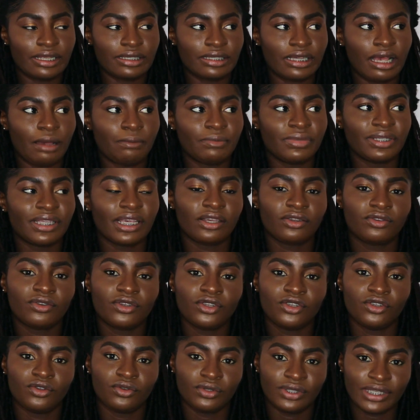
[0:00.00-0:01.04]
in this company
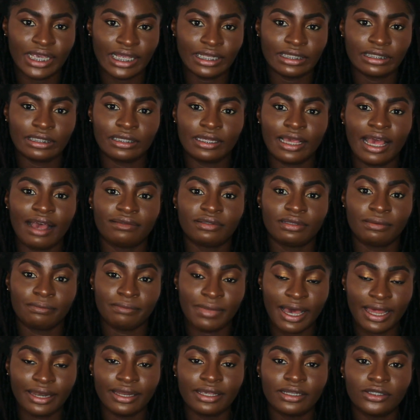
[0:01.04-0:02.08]
secretary, you tend to have to
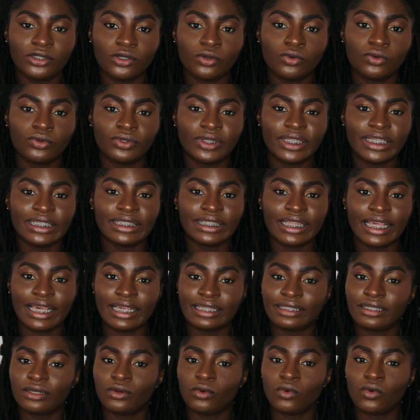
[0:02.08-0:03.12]
manage all these
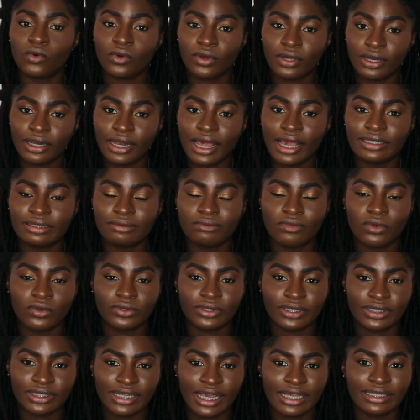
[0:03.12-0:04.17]
things and organize and
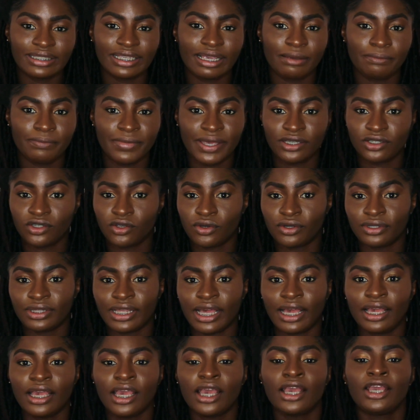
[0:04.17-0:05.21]
multitask and make sure
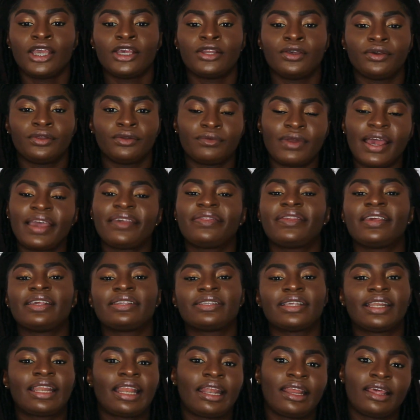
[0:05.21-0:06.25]
that, you know, the right
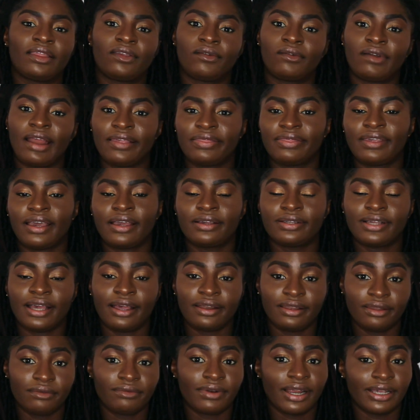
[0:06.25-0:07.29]
things are done
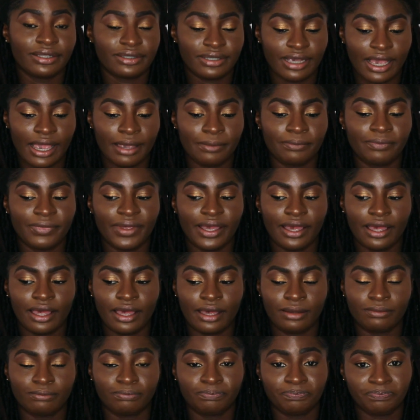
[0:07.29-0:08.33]
at the right time
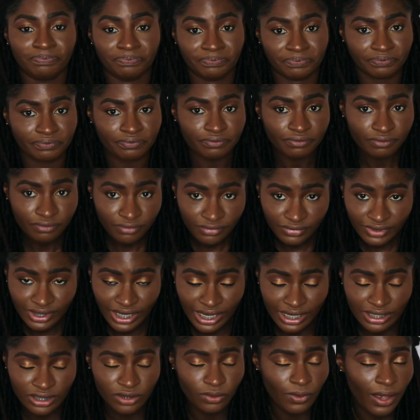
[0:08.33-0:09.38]

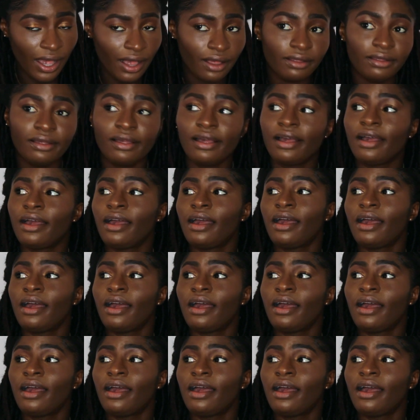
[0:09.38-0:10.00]
as well.